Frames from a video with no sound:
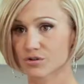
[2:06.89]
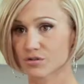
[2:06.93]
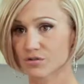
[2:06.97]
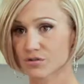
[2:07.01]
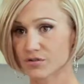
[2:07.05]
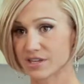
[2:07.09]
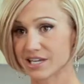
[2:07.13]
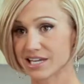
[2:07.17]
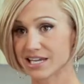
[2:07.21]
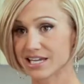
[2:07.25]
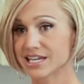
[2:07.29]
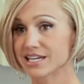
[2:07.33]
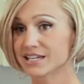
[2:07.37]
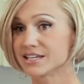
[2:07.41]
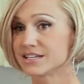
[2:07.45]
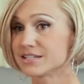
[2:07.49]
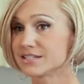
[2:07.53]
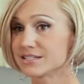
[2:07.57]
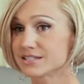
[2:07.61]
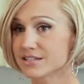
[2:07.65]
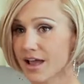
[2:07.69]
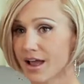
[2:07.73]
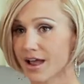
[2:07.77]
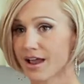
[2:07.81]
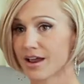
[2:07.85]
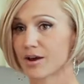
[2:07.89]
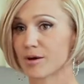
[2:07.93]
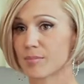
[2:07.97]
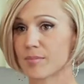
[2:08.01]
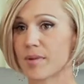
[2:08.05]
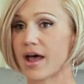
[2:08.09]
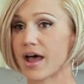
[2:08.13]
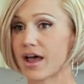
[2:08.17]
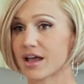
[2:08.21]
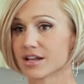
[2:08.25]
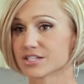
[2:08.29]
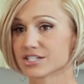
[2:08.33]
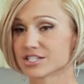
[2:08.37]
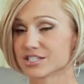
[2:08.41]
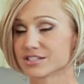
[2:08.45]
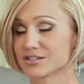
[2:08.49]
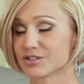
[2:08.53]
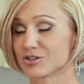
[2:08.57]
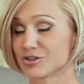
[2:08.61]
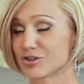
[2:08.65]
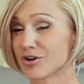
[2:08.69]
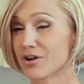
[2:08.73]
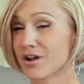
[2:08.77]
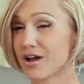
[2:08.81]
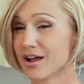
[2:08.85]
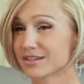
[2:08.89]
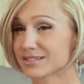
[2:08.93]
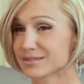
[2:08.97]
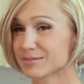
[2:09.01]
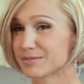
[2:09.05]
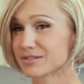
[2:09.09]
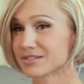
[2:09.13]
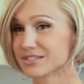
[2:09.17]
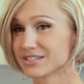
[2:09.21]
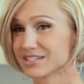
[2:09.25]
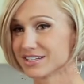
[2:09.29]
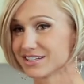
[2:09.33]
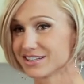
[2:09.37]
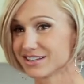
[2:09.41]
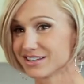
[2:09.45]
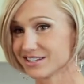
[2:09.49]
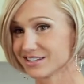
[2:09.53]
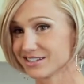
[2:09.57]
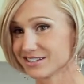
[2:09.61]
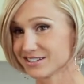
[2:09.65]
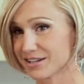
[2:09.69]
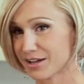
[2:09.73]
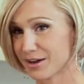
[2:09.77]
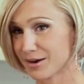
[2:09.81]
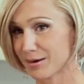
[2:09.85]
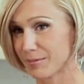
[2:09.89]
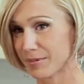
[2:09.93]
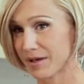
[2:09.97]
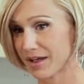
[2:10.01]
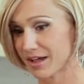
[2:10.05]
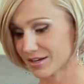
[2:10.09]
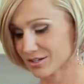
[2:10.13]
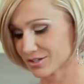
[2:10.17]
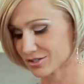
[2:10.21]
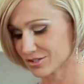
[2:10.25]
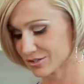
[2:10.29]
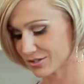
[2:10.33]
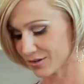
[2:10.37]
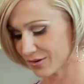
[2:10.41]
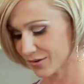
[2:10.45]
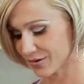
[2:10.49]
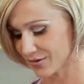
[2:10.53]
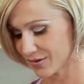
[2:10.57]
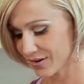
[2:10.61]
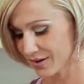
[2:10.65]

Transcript: for the entire batch, and you're not supposed to eat the entire batch. So